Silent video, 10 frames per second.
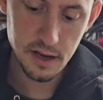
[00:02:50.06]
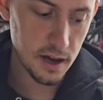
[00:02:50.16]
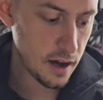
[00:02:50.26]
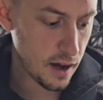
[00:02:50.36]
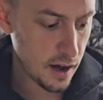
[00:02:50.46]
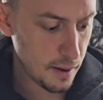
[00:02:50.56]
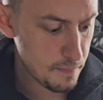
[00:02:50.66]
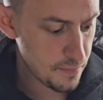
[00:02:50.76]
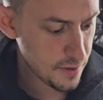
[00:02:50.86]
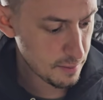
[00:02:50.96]

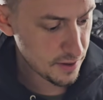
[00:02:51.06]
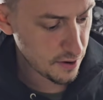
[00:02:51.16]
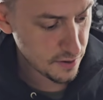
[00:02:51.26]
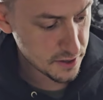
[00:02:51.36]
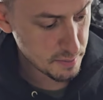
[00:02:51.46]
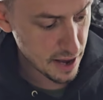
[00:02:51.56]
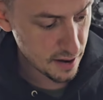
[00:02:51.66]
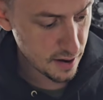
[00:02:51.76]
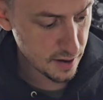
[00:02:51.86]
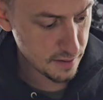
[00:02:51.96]
Let me turn this back
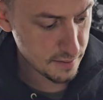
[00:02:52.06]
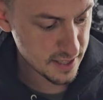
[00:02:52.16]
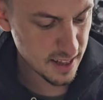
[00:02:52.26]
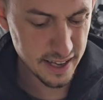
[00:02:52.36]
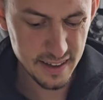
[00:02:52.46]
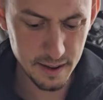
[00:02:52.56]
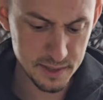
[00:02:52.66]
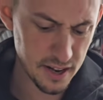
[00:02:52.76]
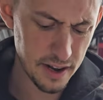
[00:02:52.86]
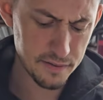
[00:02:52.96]
on. This light times
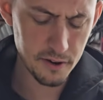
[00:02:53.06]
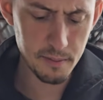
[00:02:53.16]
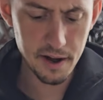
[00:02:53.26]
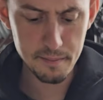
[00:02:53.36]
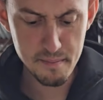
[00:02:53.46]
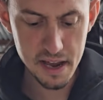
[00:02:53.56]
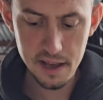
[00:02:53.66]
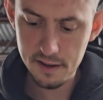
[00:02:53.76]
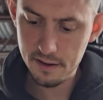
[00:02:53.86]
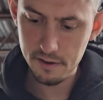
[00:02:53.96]
out after about a
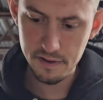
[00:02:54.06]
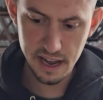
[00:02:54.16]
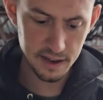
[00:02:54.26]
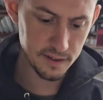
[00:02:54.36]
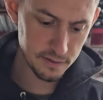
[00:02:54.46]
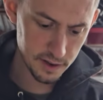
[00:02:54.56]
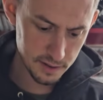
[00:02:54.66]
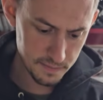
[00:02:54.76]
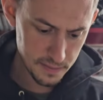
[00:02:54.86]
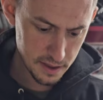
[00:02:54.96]
minute of inactivity.
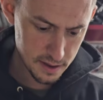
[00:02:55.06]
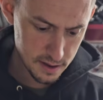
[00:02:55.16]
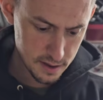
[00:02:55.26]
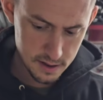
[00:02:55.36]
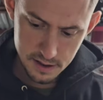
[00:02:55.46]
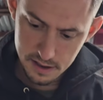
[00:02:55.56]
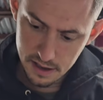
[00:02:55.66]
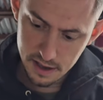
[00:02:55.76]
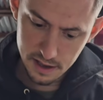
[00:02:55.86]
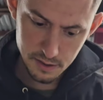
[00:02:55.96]

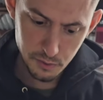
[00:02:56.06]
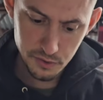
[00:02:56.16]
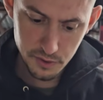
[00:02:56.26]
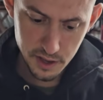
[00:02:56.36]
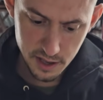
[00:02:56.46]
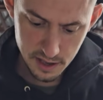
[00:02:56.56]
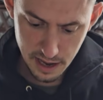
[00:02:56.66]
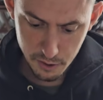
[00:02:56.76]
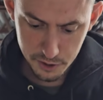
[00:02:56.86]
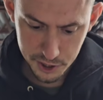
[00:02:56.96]
And we'll do the
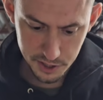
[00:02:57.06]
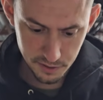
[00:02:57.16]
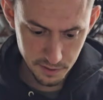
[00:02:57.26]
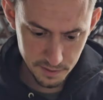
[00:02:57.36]
outer shield.